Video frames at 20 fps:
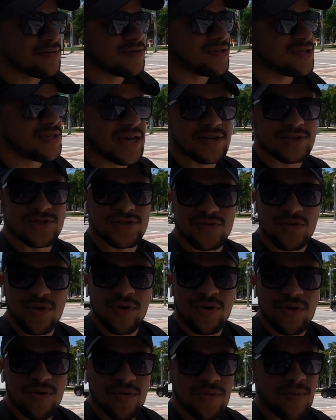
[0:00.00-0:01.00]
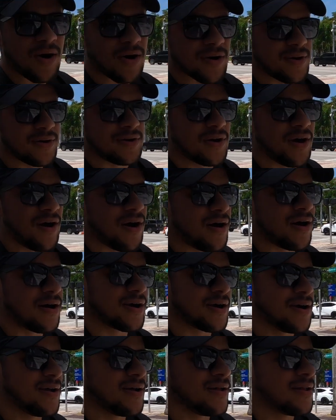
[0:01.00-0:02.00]
take a stroll, walk your dog,
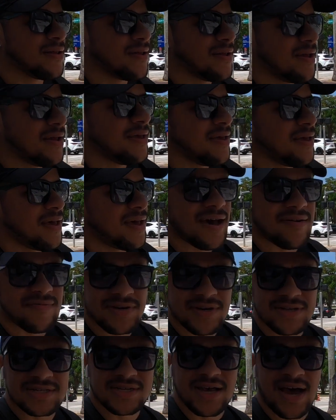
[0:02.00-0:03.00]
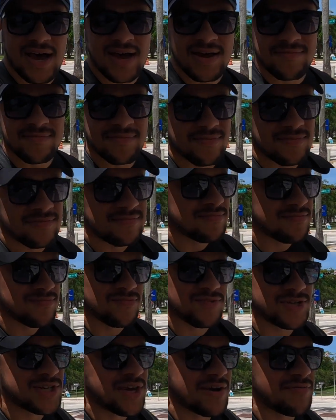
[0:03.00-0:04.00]
have a good time,
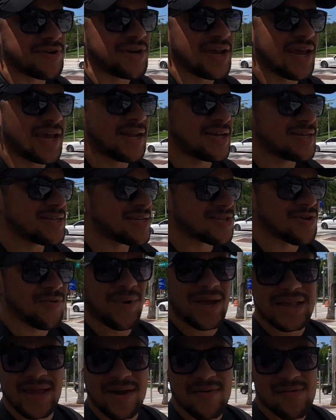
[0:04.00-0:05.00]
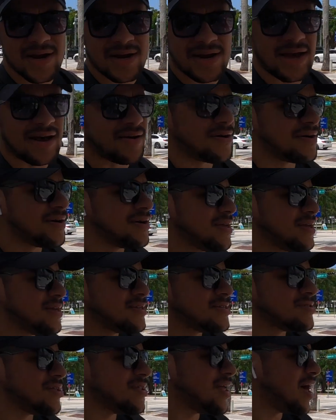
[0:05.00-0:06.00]
whichever day it is. It's a weekday right now,
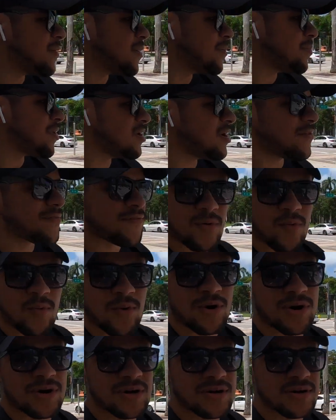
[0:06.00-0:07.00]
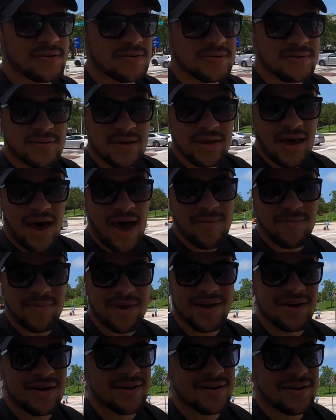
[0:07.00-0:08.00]
so a lot of people are here for work. I'm
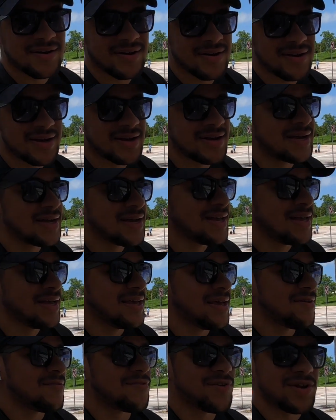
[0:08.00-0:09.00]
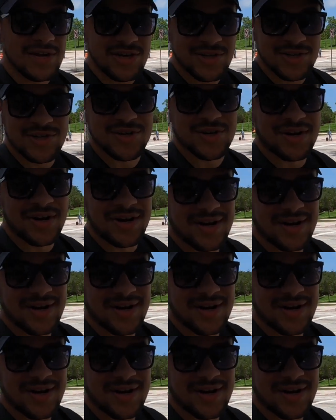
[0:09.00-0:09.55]
here for leisure.